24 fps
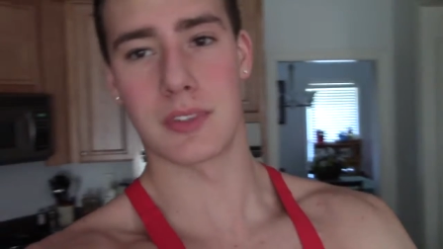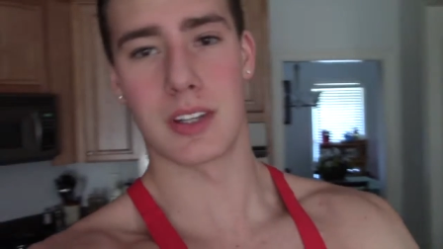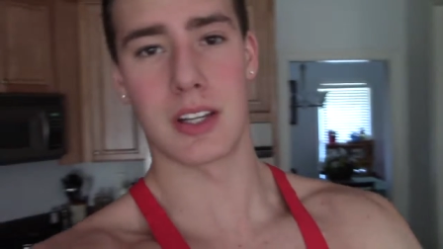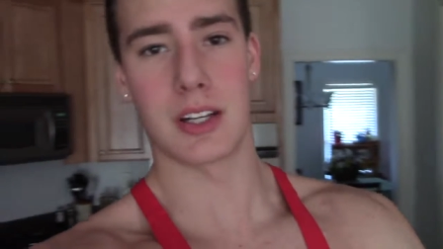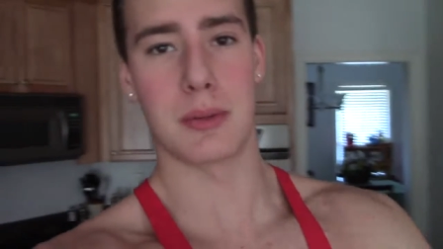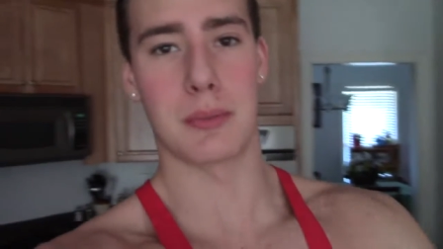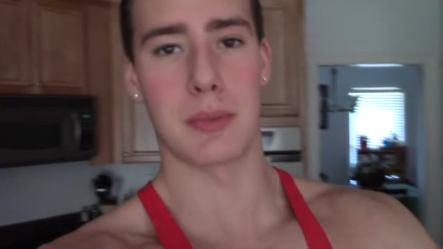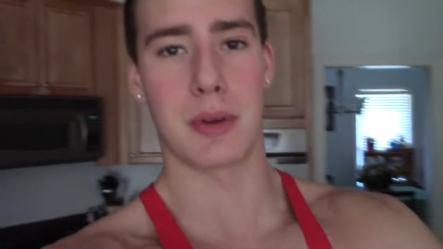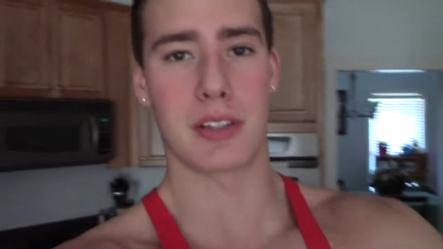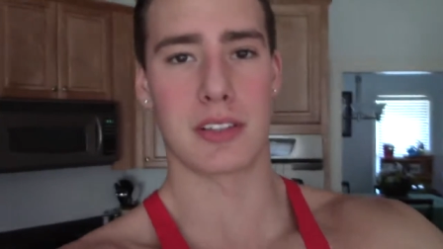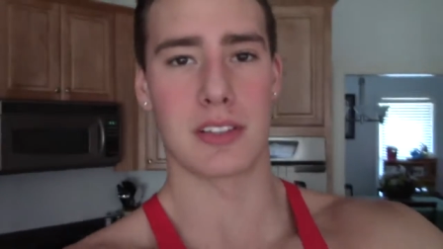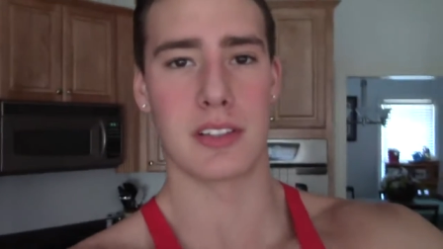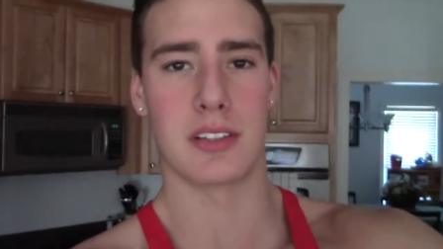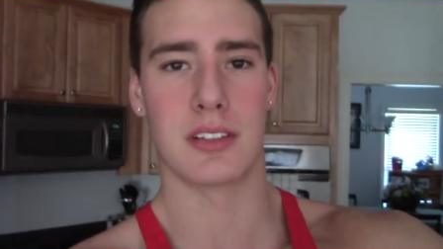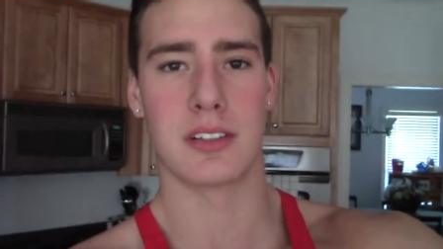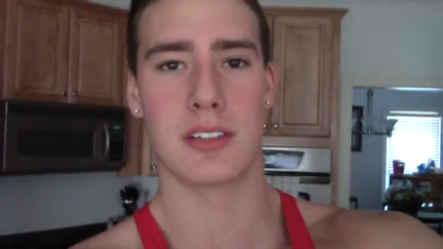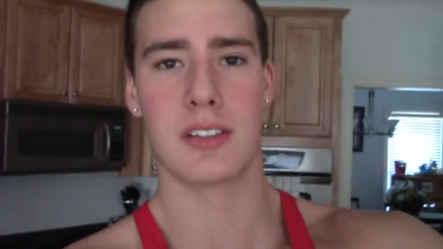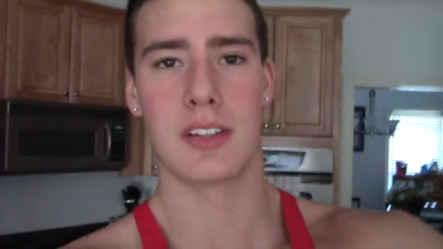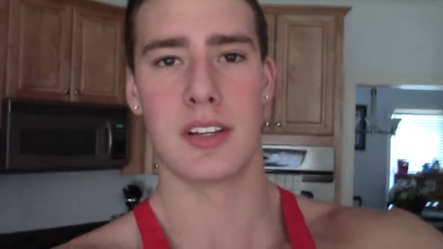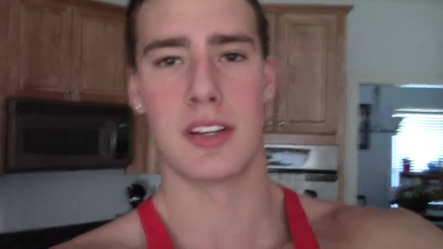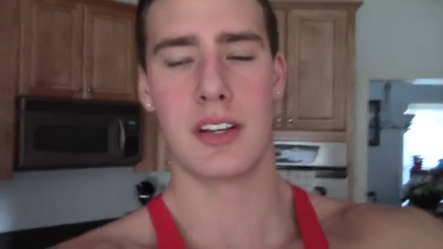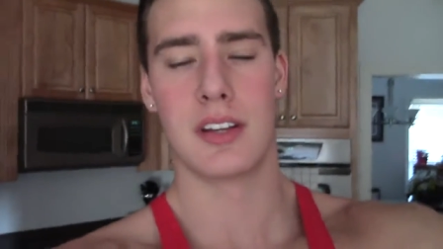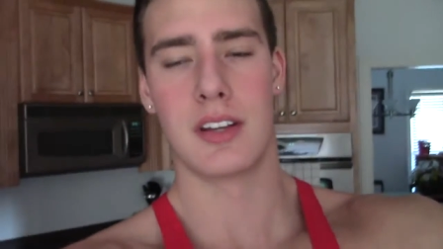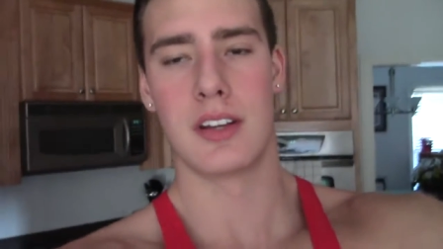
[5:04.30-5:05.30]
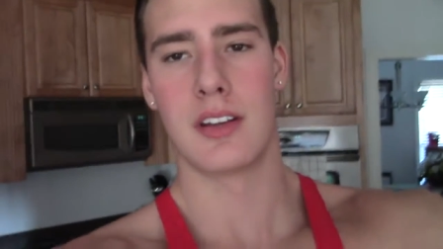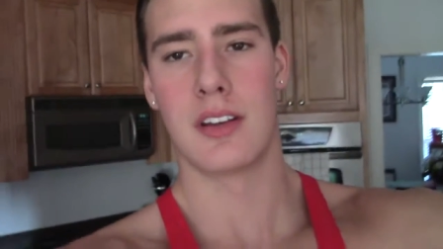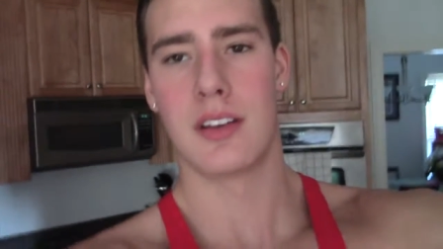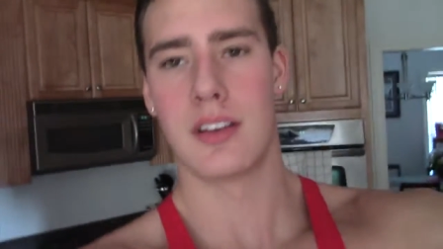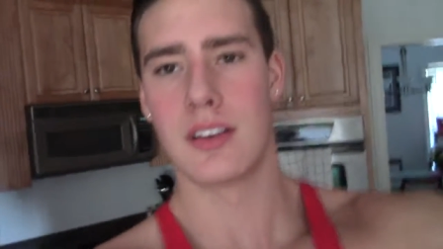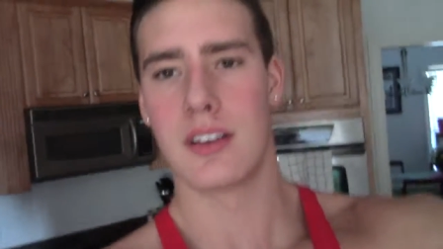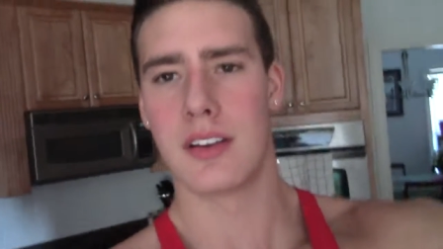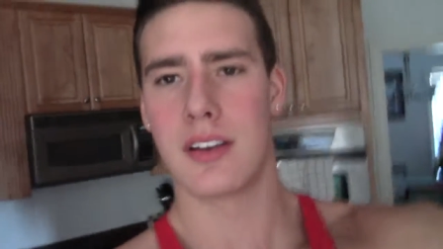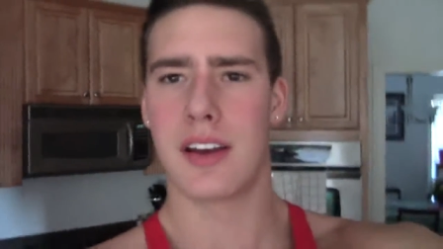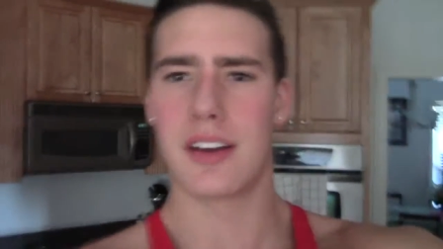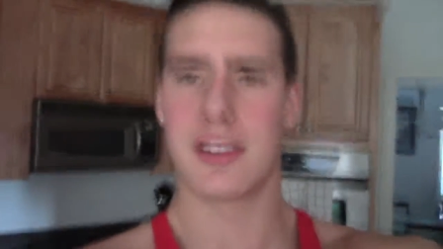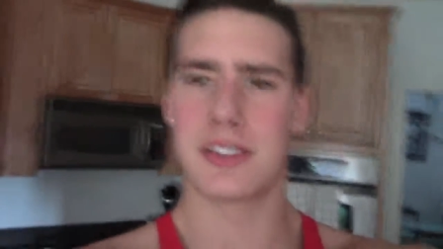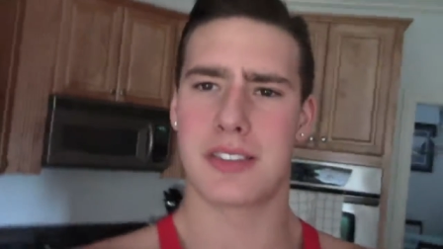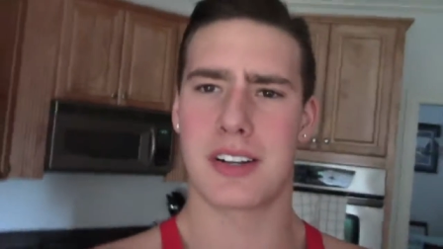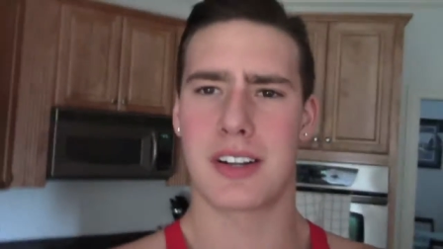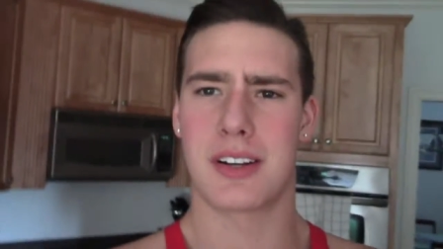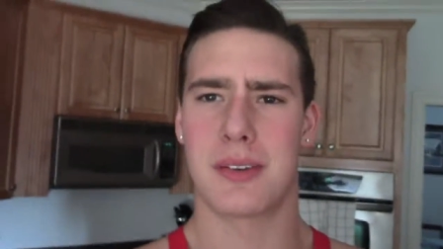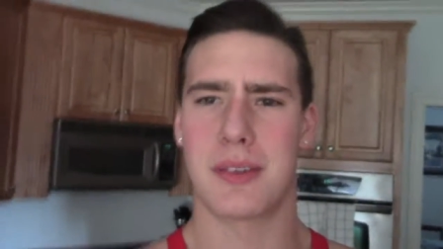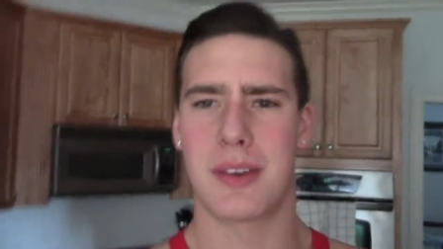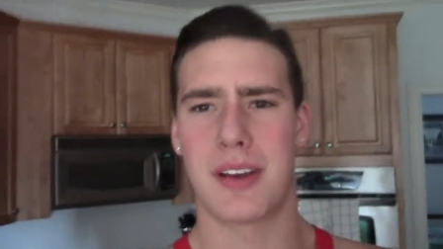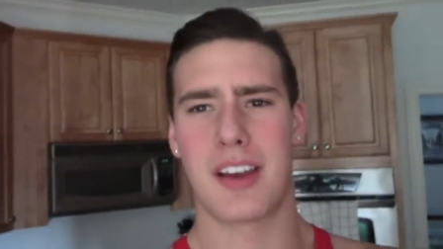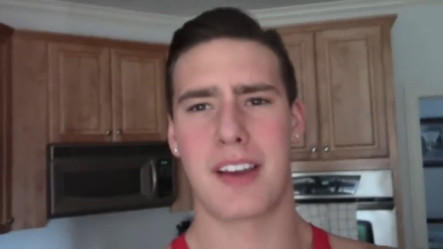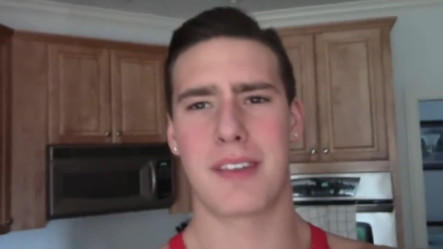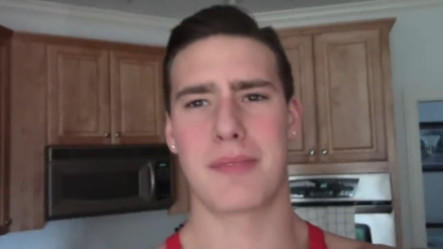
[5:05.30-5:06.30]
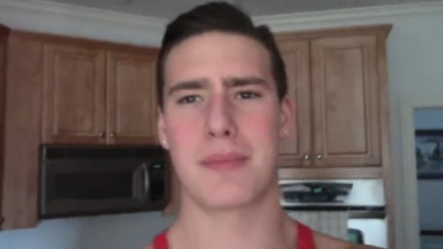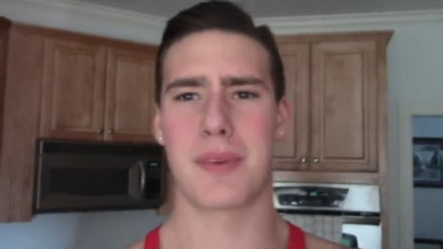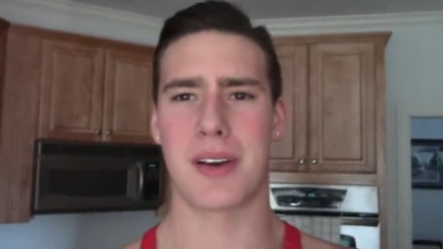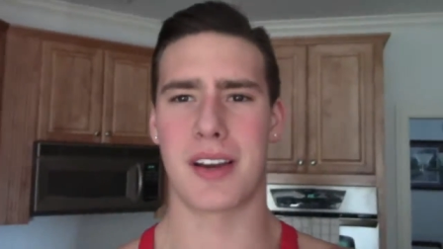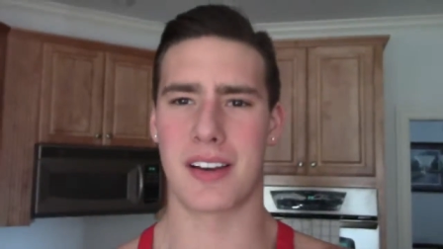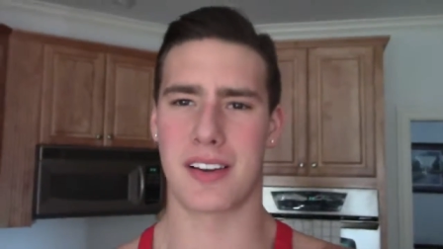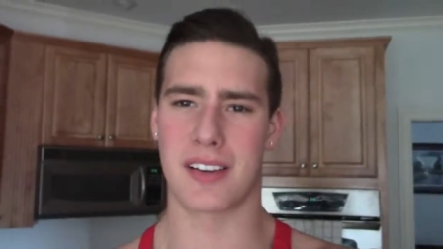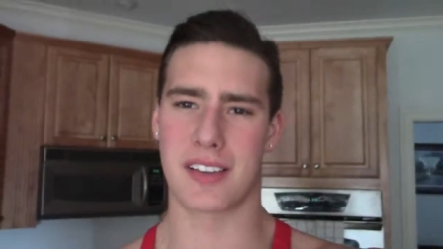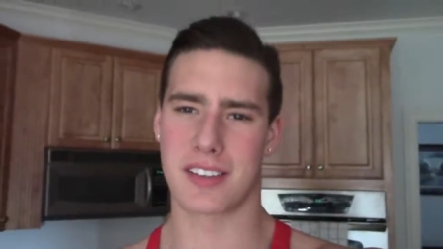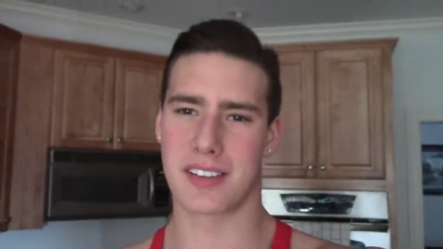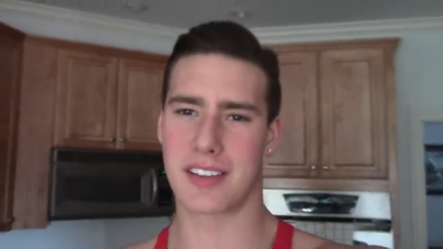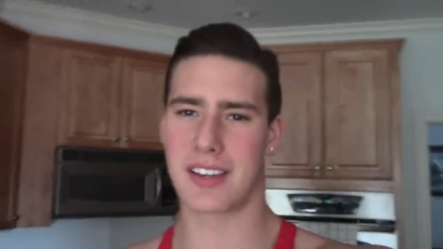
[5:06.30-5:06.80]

I ain't about to, I ain't trying to have my